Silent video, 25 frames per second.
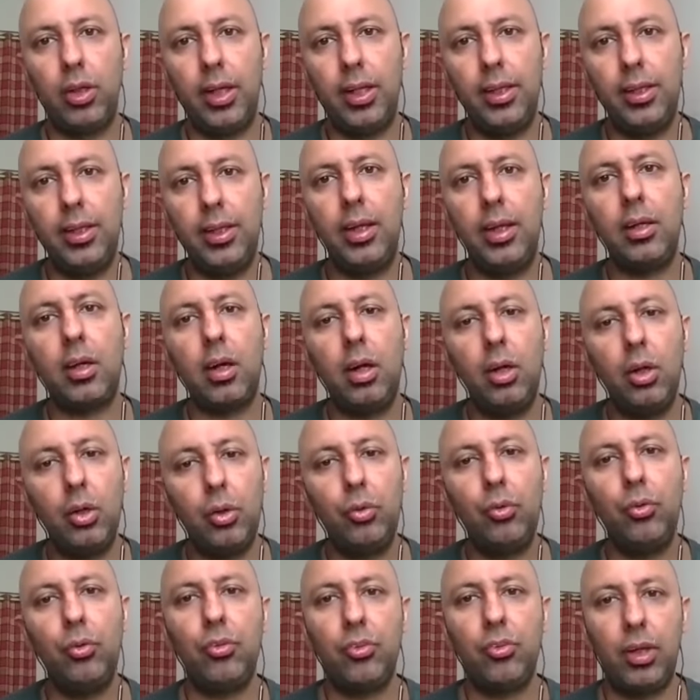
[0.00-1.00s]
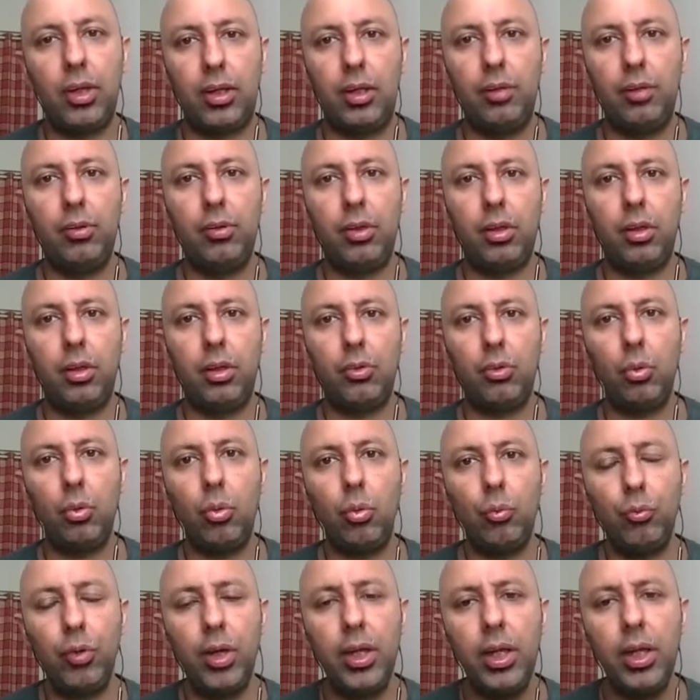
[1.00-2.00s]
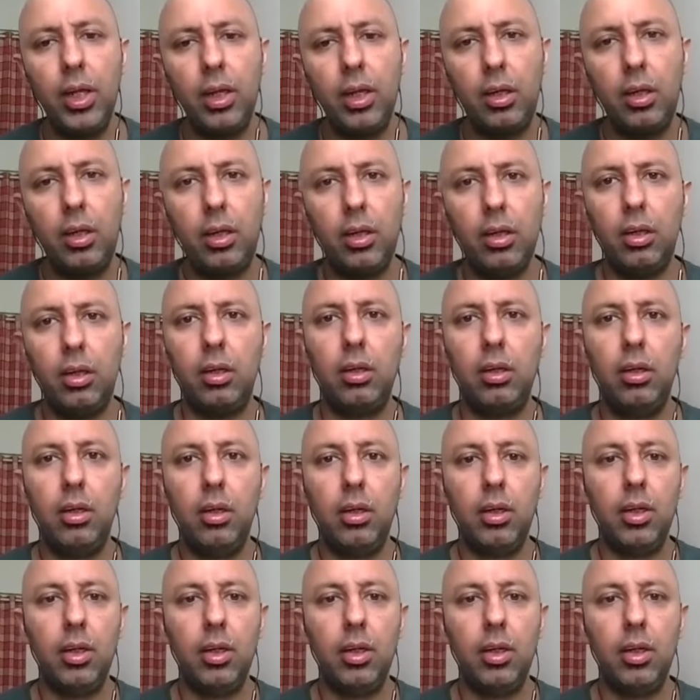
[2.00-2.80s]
And then continuous activity. So very clear